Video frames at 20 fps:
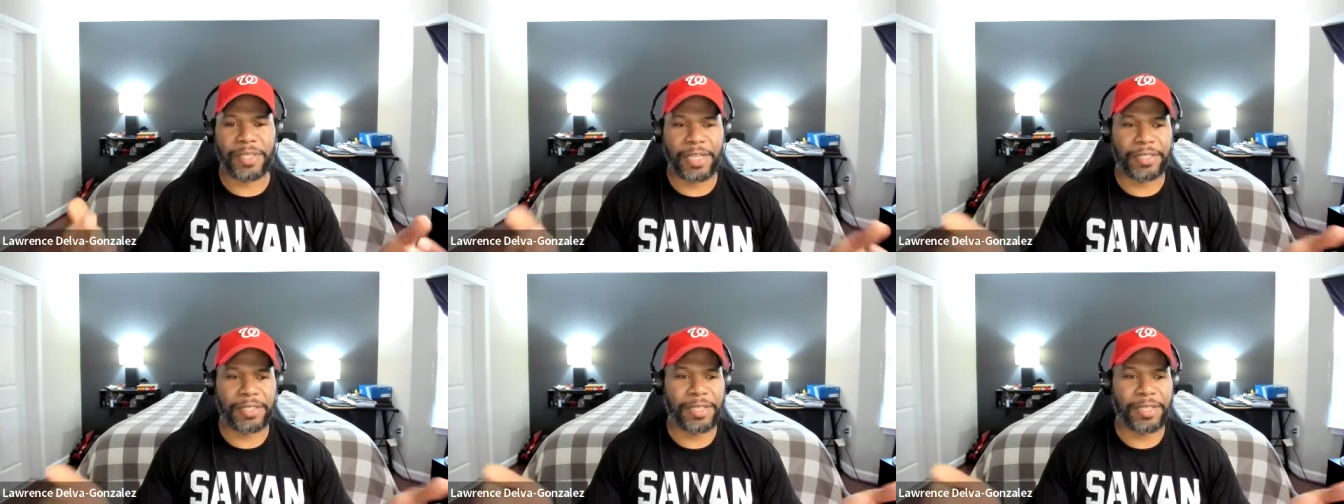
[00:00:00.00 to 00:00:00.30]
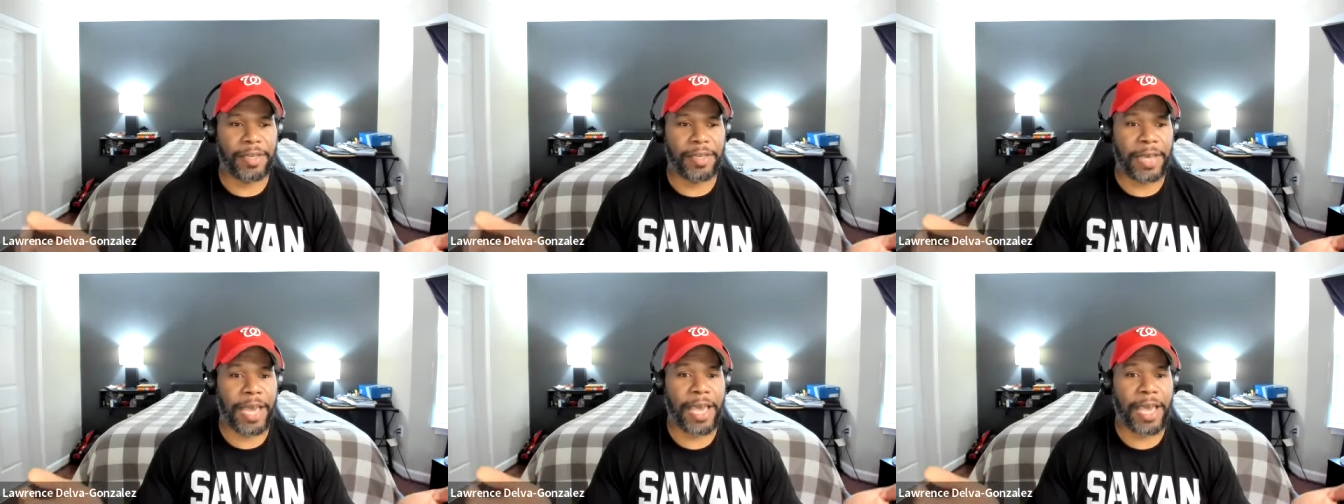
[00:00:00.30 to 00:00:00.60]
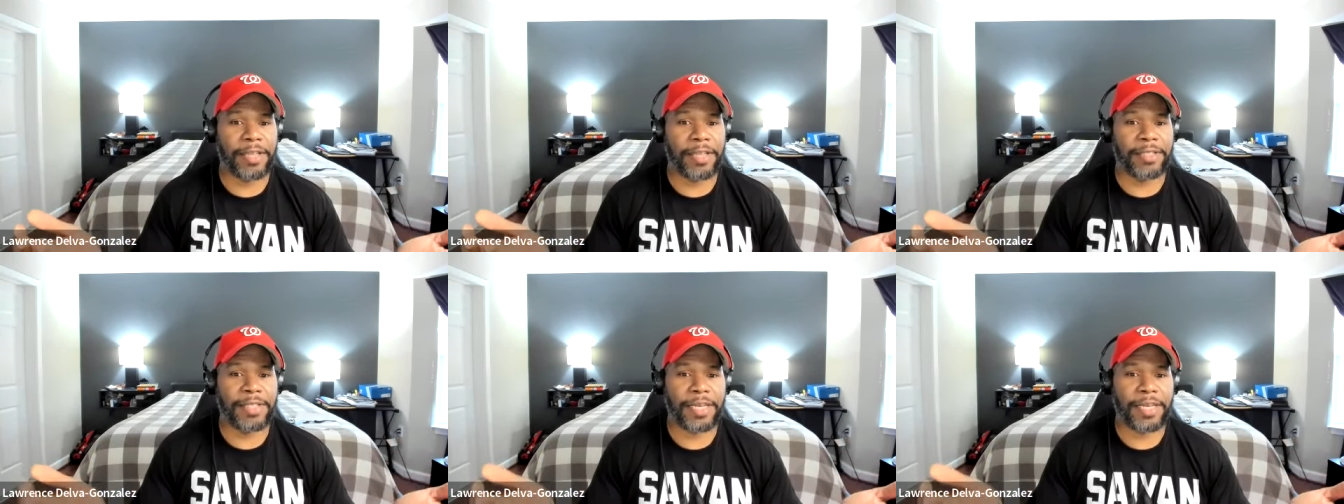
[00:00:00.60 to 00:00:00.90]
let's say I
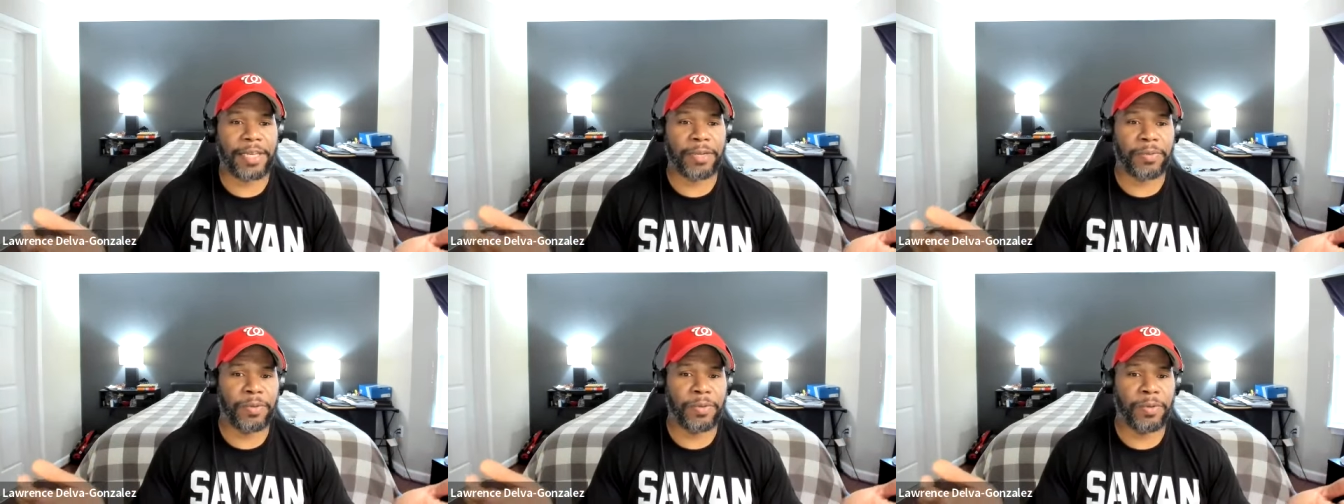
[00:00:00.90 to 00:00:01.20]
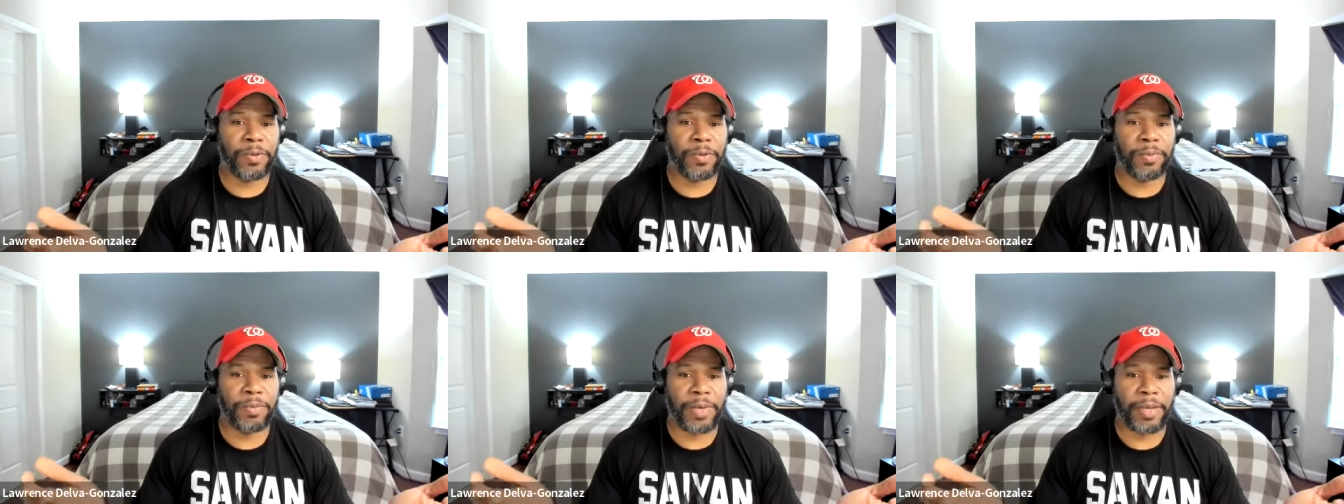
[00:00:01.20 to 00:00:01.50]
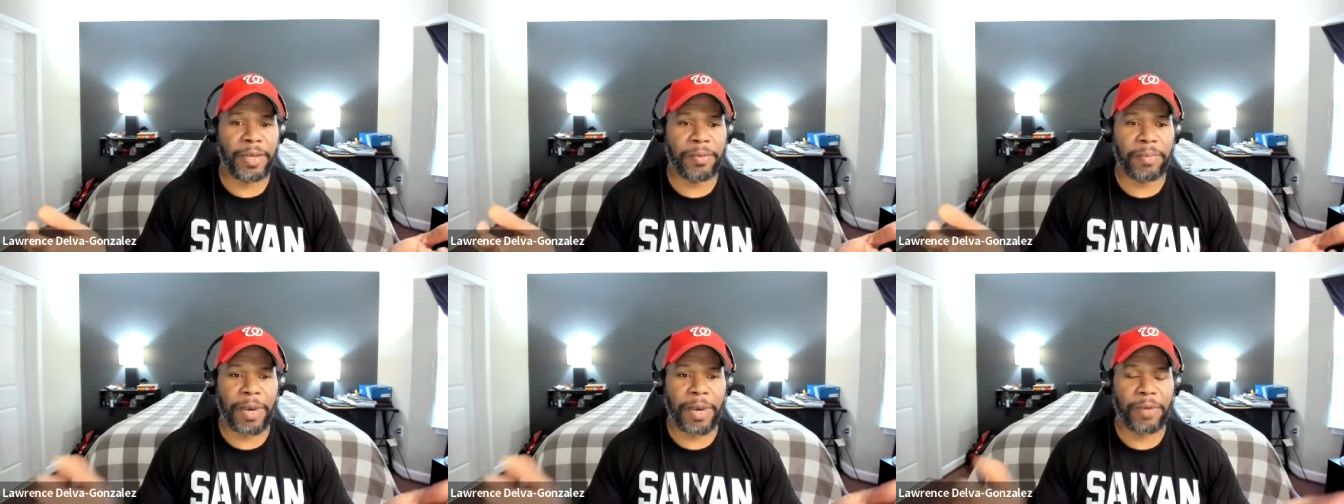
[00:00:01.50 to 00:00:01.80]
had a second room
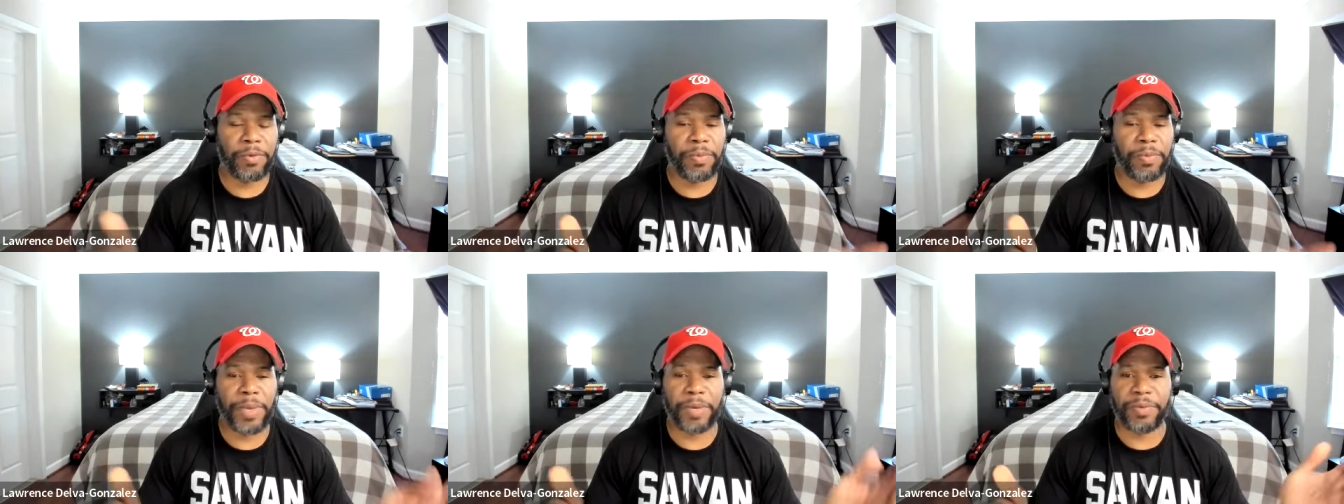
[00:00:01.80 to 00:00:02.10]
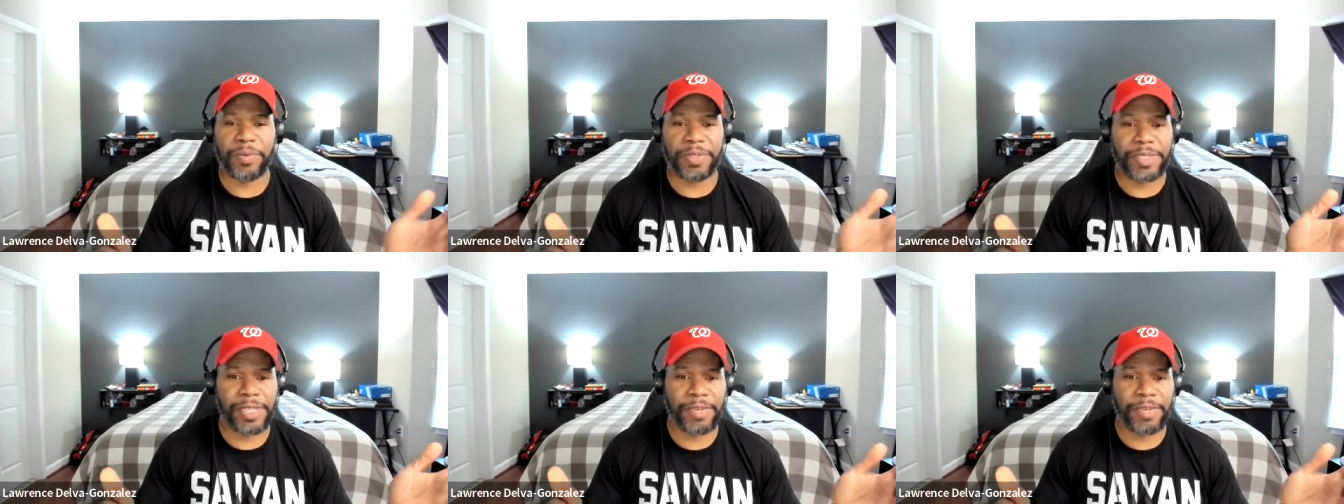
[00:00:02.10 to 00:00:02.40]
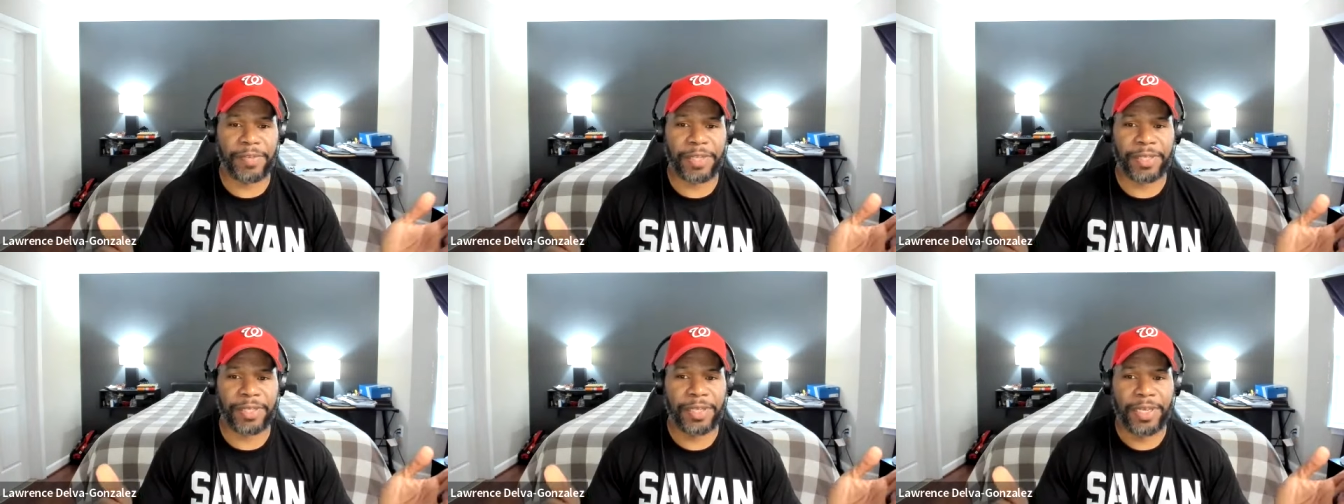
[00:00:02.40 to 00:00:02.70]
and my roommate was
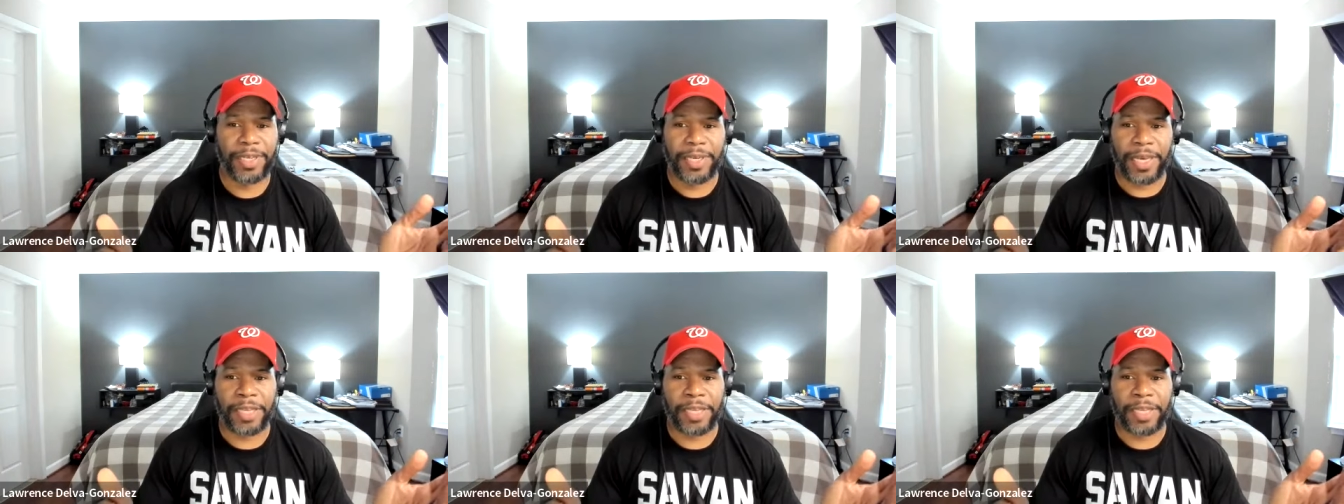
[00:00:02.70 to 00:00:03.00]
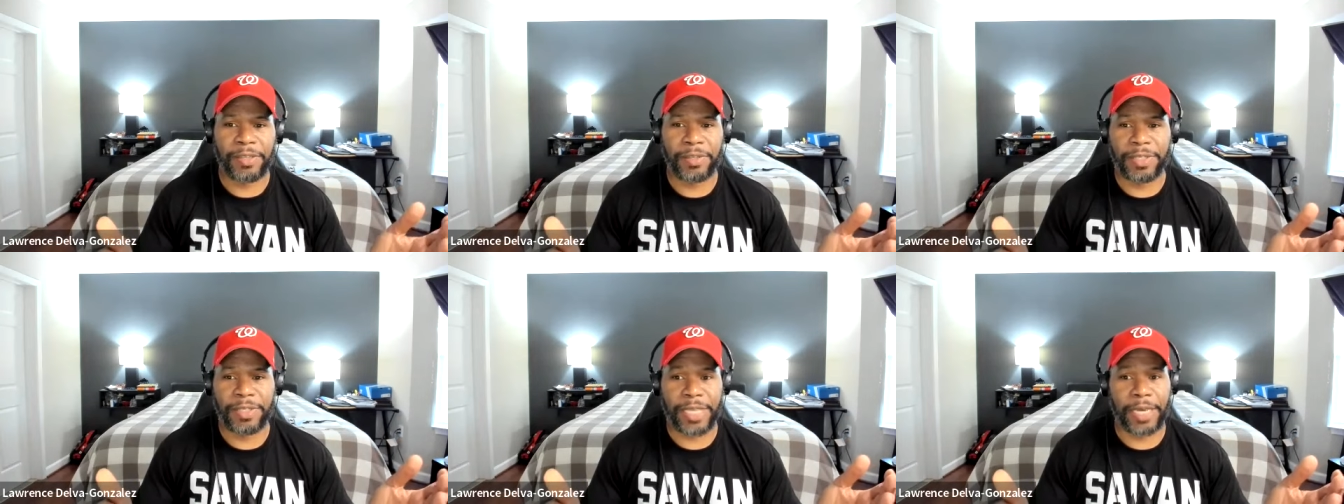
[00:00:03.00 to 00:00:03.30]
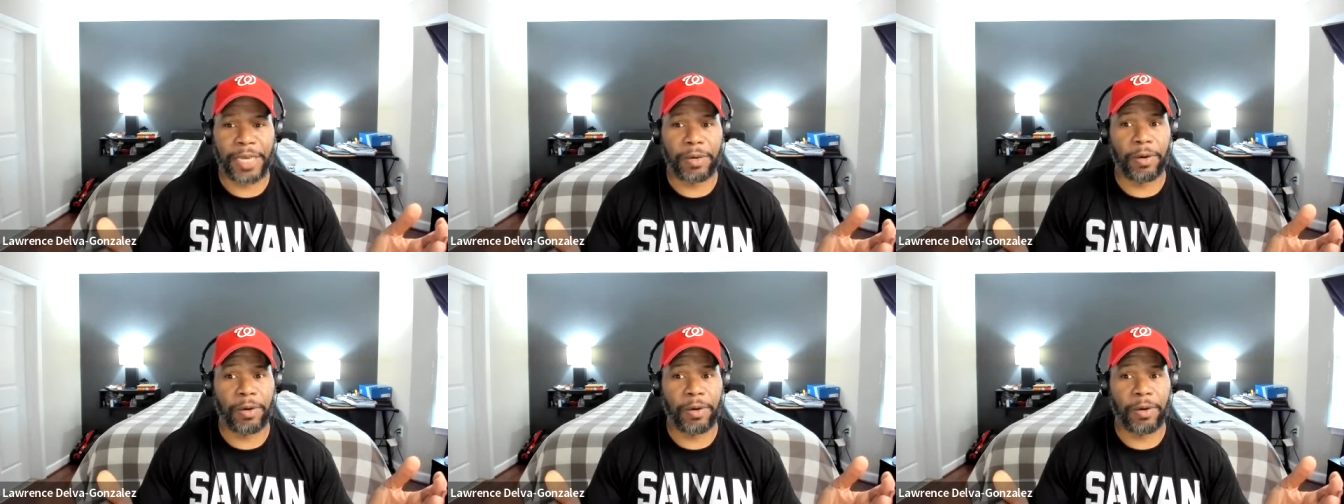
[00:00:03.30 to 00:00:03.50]
leaving and she was like,